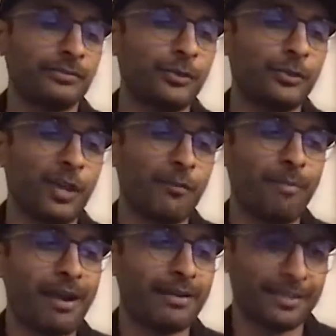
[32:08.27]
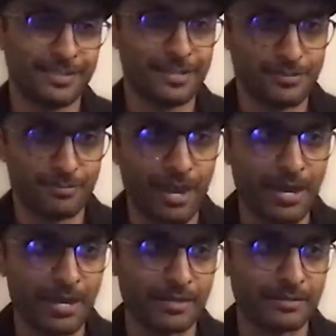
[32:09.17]
doing bad things as a
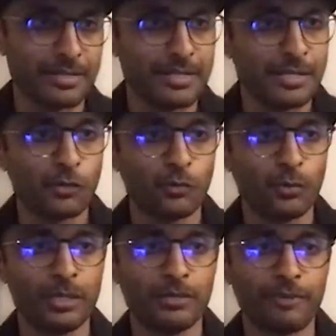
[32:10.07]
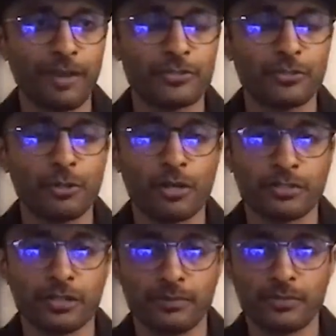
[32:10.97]
brand will affect you
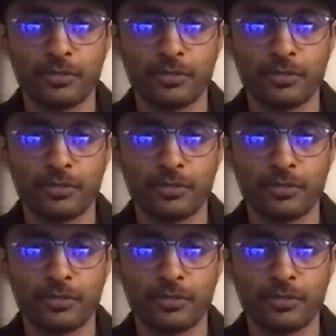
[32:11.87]
long term.